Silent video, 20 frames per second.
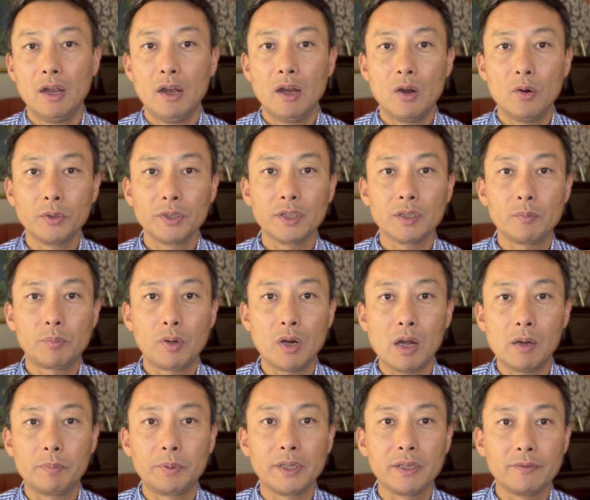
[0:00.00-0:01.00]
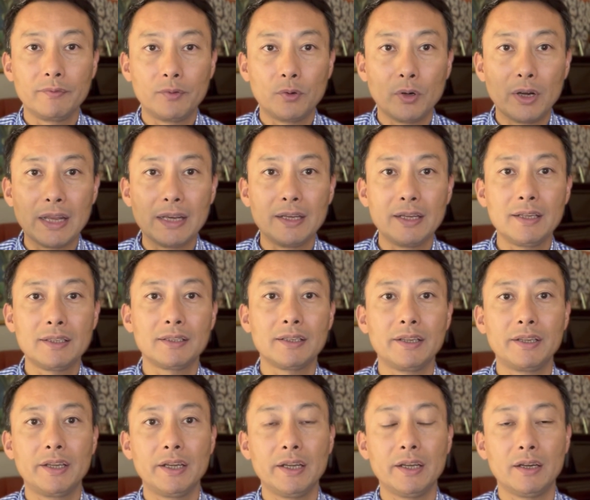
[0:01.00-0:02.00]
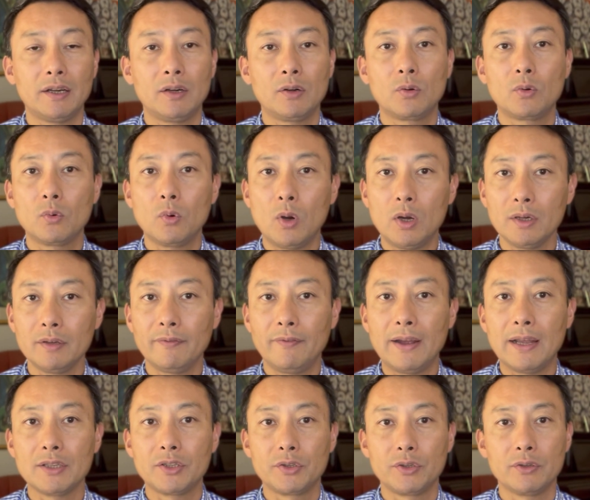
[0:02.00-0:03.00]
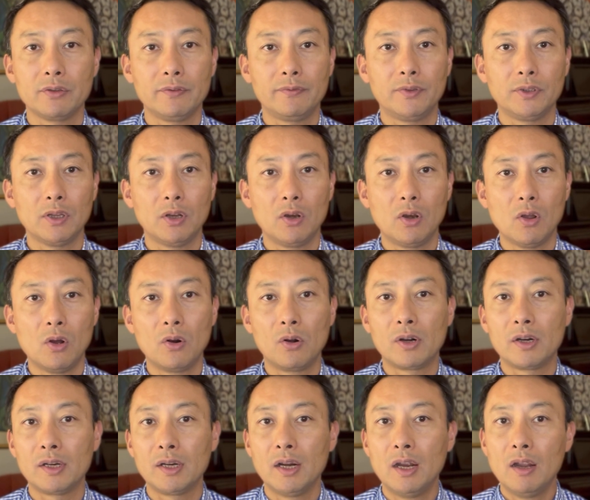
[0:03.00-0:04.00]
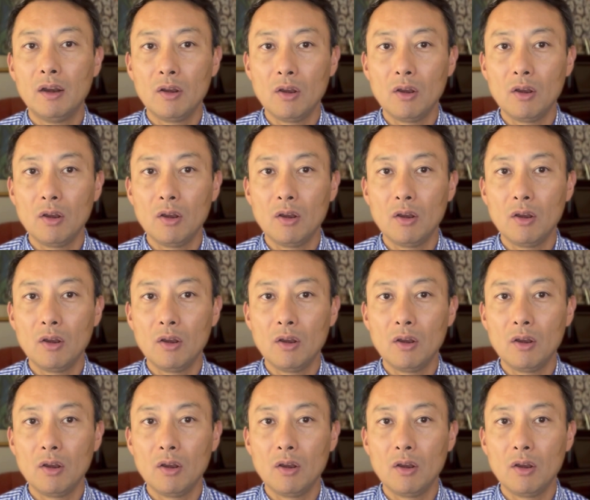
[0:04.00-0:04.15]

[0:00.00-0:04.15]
holding the property for at least a year qualifies you for the lower